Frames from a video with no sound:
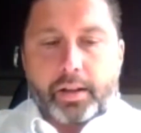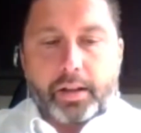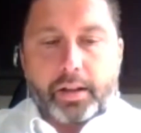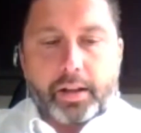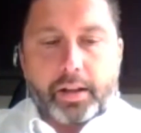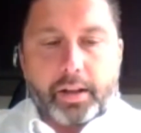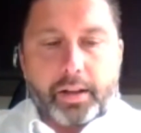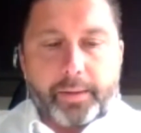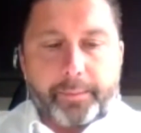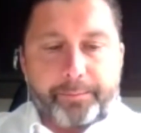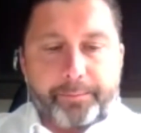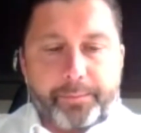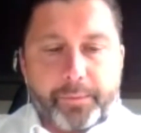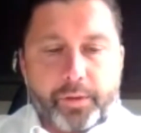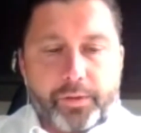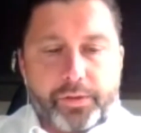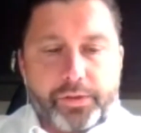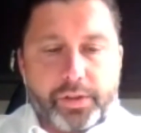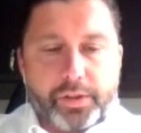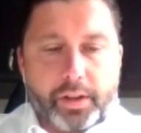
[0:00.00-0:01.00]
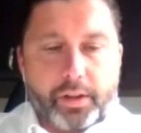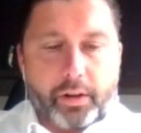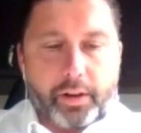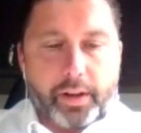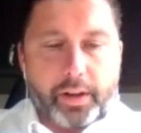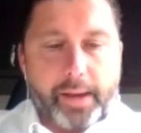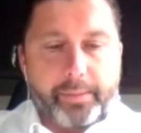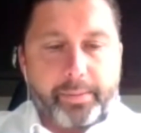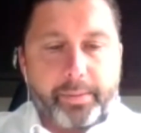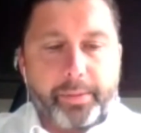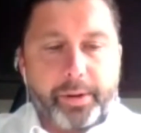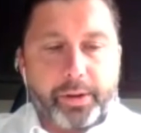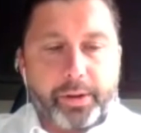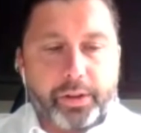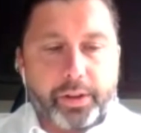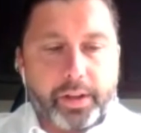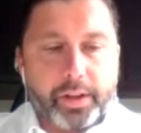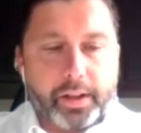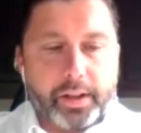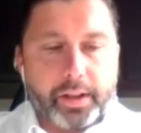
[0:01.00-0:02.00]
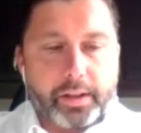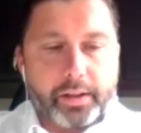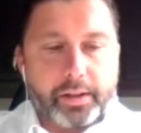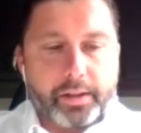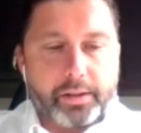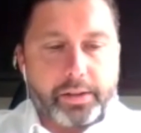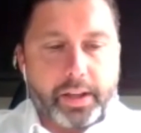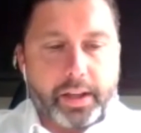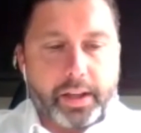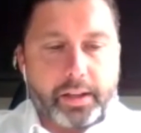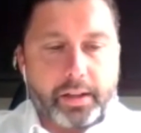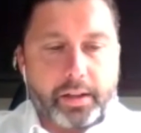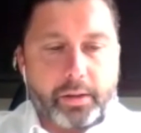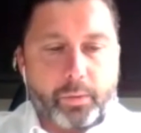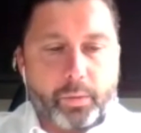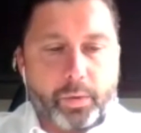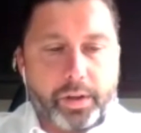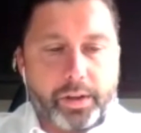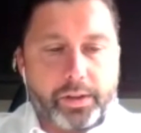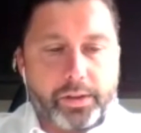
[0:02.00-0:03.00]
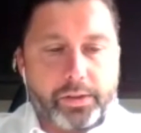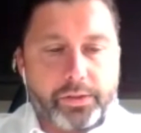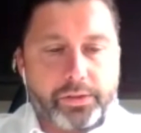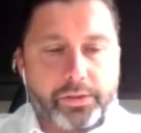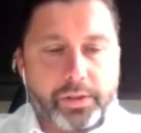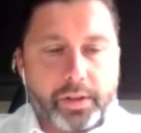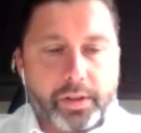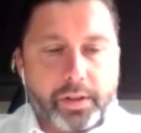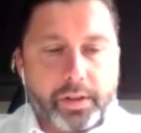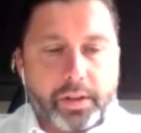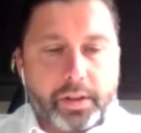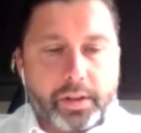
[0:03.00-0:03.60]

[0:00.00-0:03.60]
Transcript: you've seen our capability in taking what is